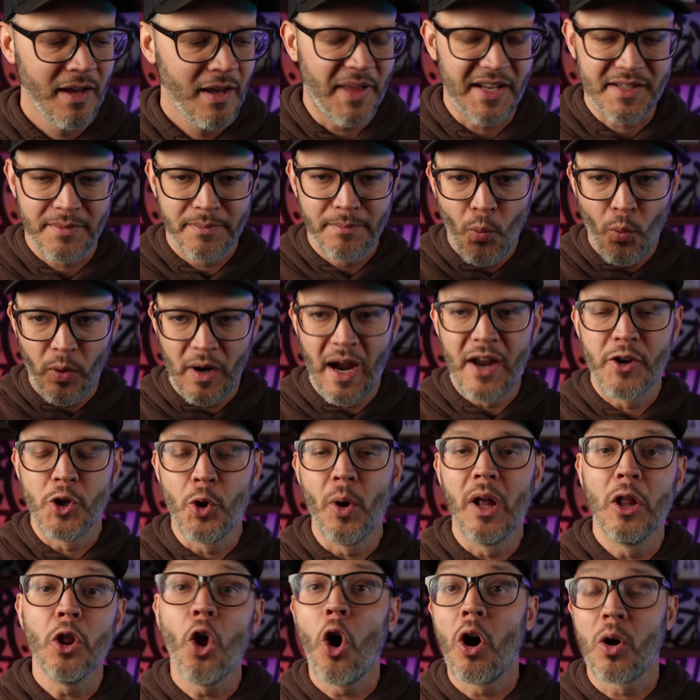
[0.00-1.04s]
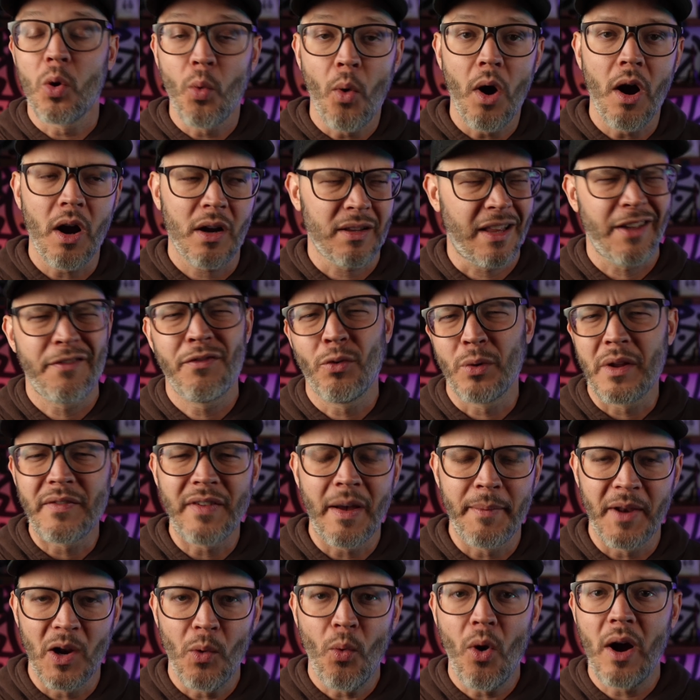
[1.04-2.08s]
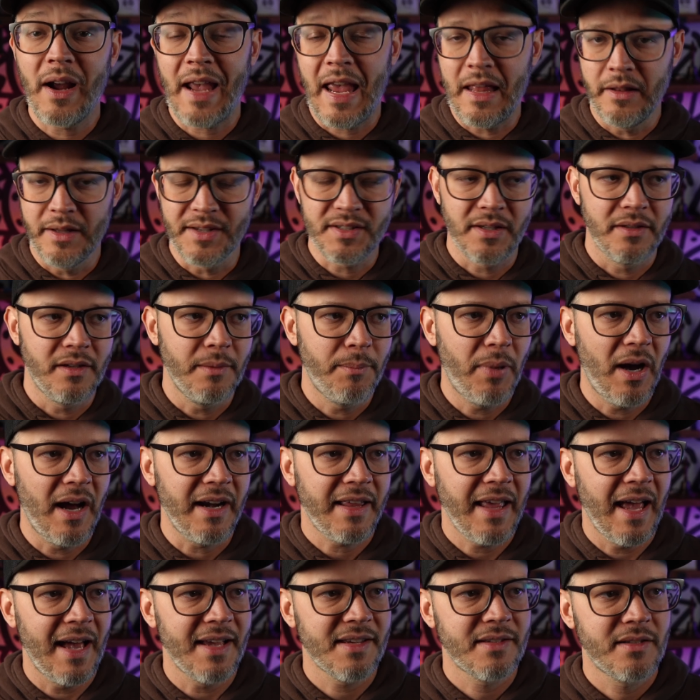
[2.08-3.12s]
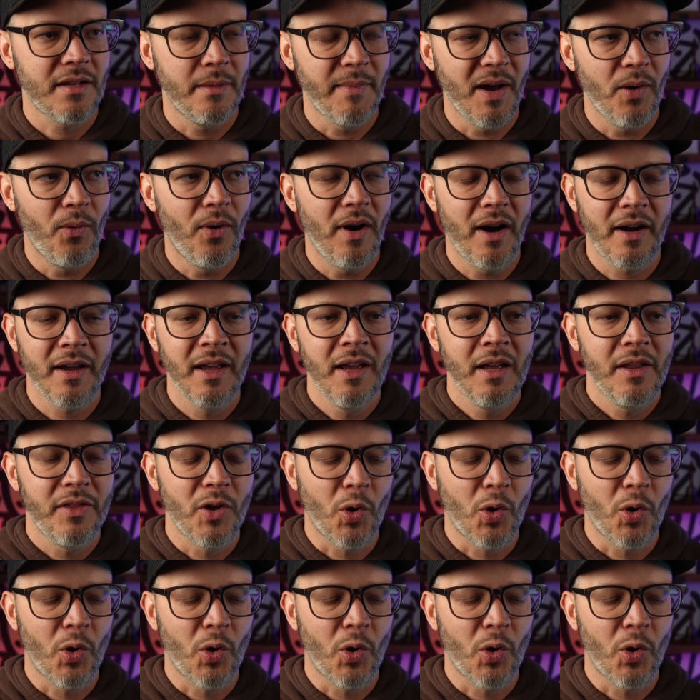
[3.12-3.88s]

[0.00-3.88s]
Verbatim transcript: That's where I do a long walk, like forty-five minute walk, and listen to podcasts on my walk.